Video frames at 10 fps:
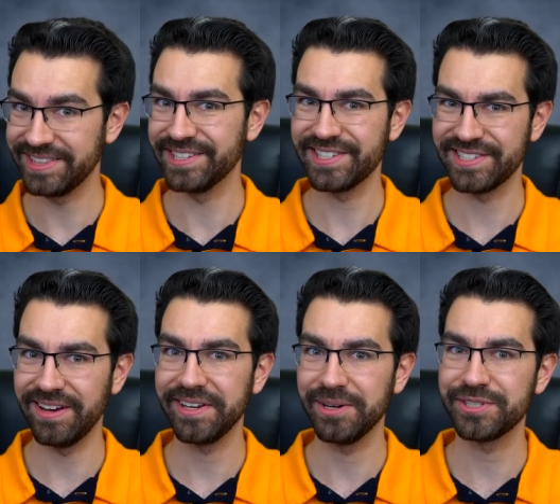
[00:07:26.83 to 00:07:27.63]
that this is
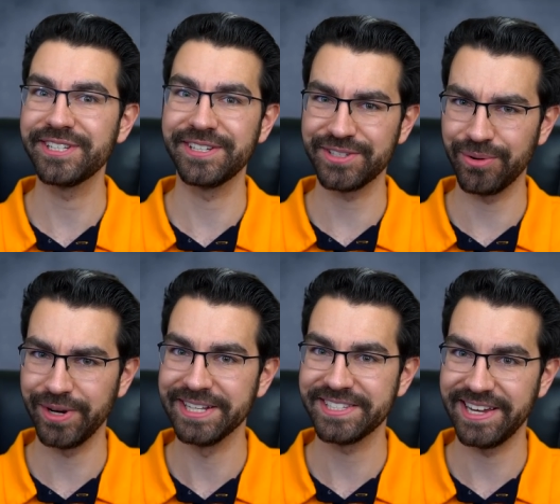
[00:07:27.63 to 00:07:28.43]
not how cities are
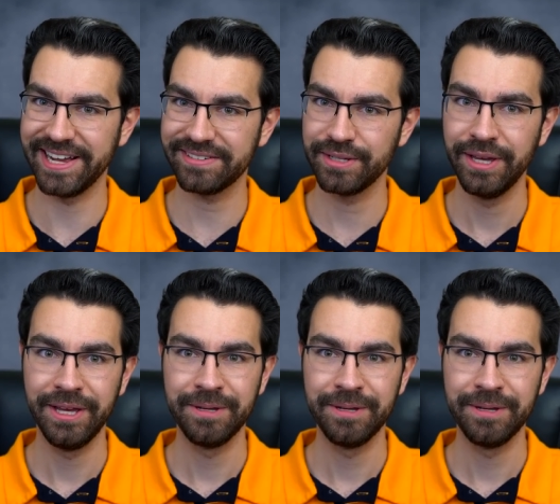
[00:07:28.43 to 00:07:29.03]
ransacked.